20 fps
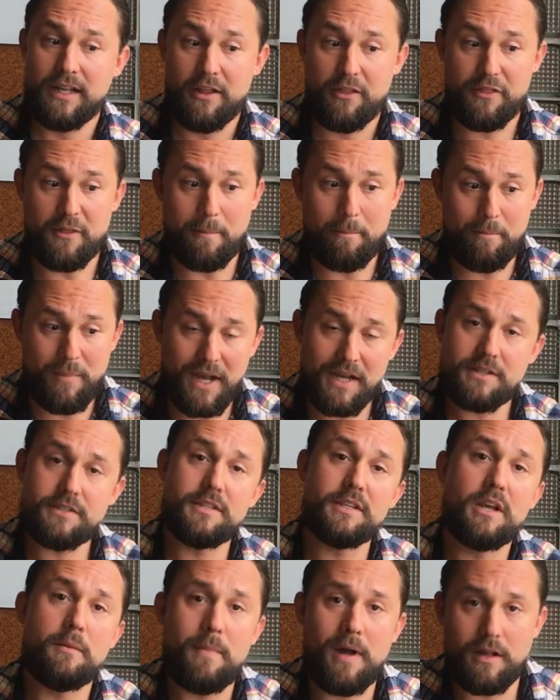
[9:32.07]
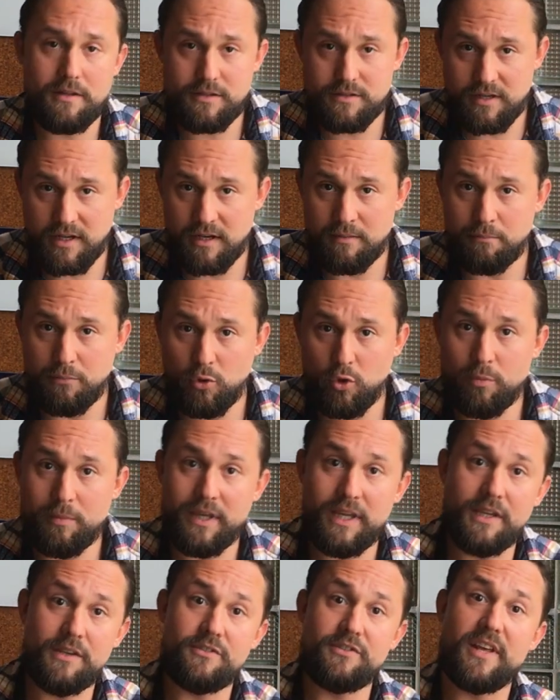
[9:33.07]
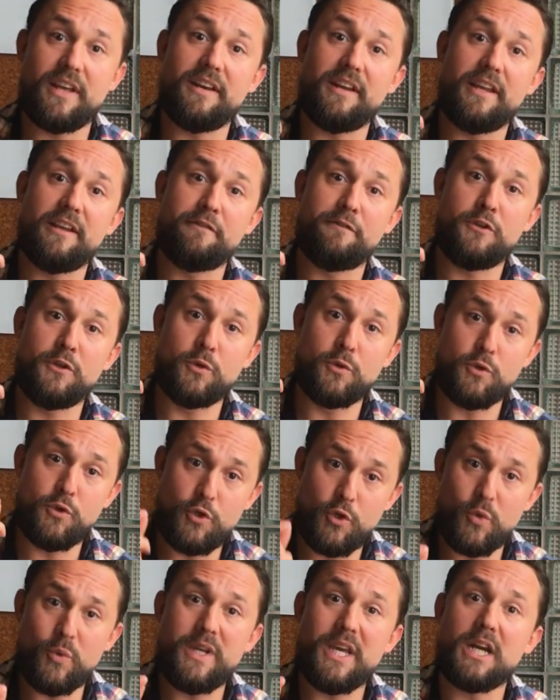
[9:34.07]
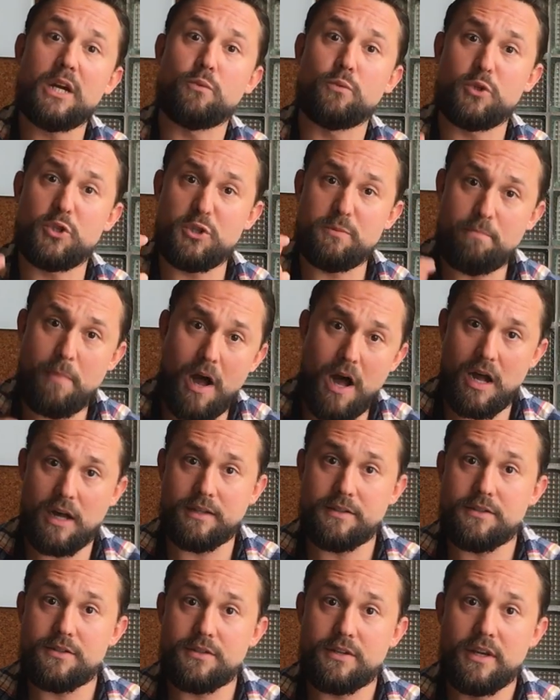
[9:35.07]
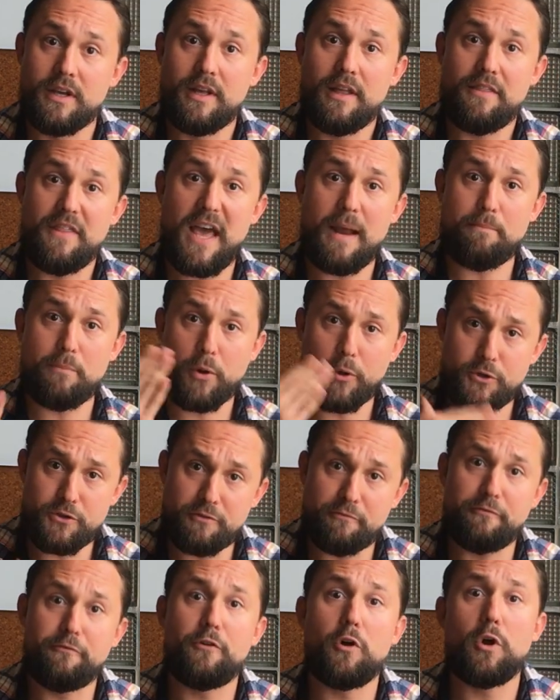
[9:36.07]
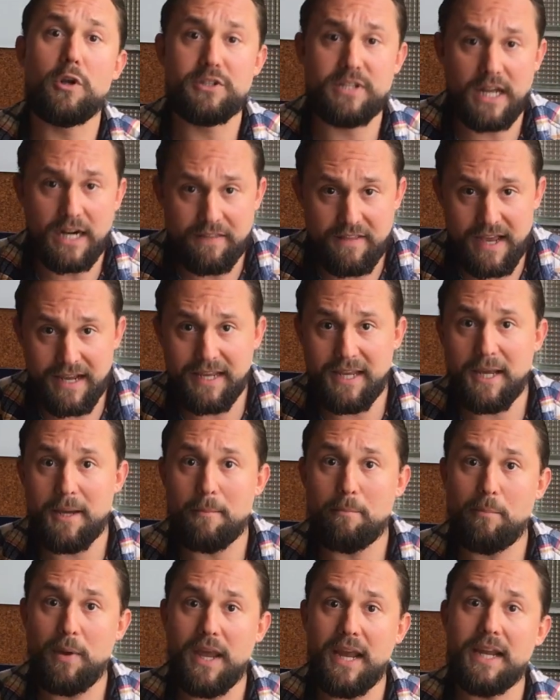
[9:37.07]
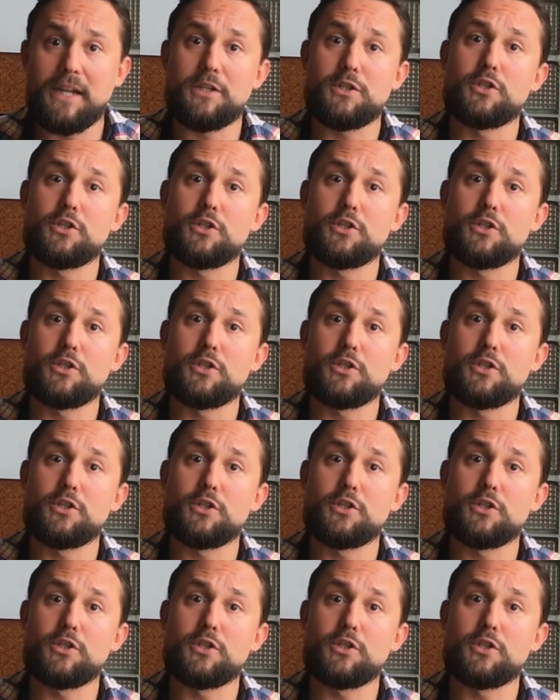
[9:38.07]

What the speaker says: The best thing about SendBloom is that if you do get a response, that person falls out of that campaign.